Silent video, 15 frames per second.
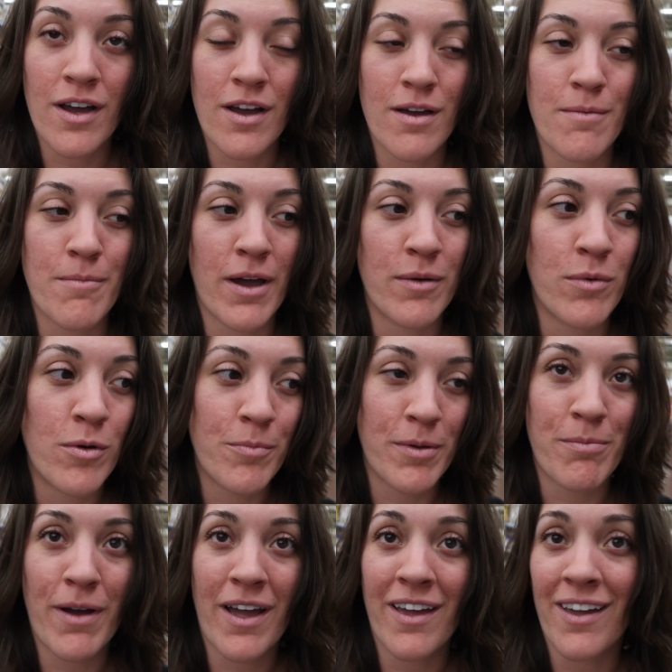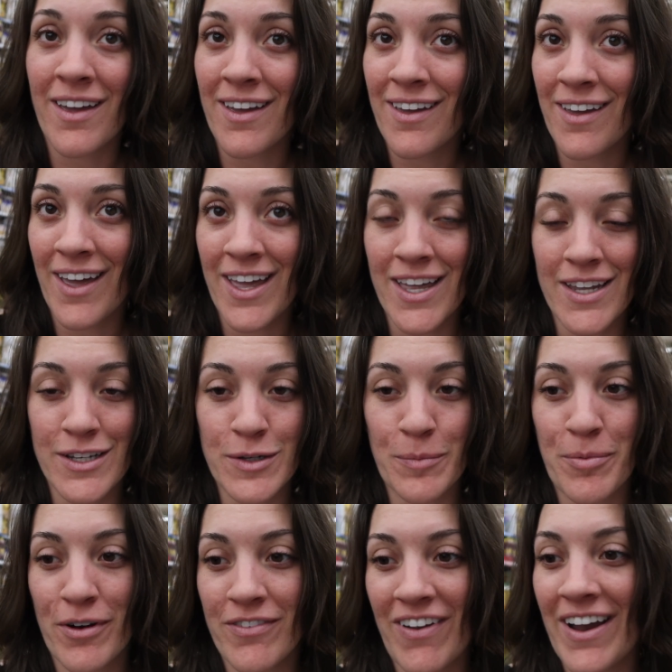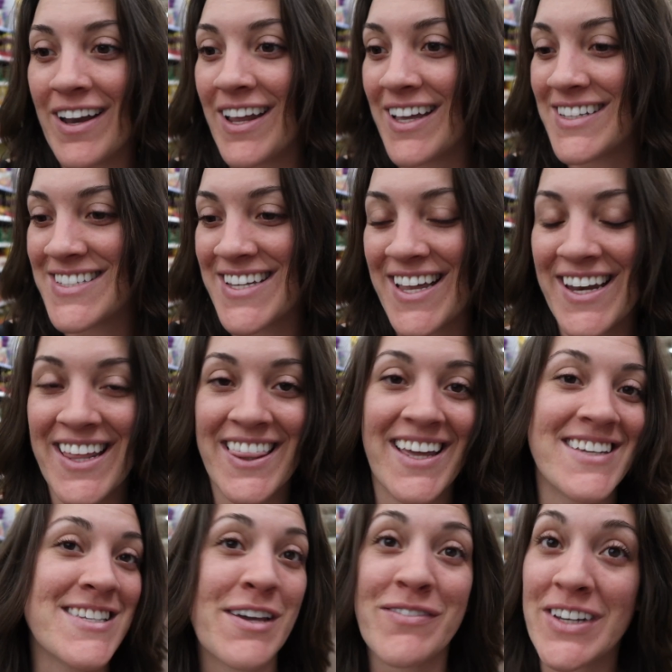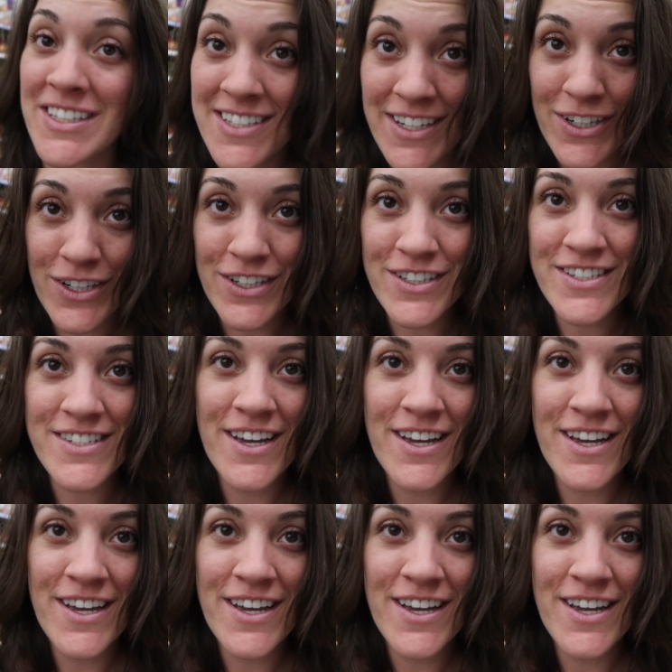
Um, I won't be buying it and providing it to any Thanksgiving dinners.